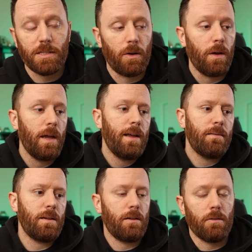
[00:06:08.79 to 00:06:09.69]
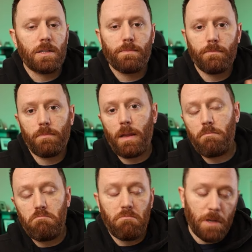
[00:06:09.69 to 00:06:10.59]
So, you know, it's,
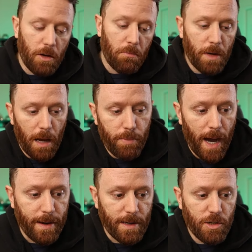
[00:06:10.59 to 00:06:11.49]
you know, not bad.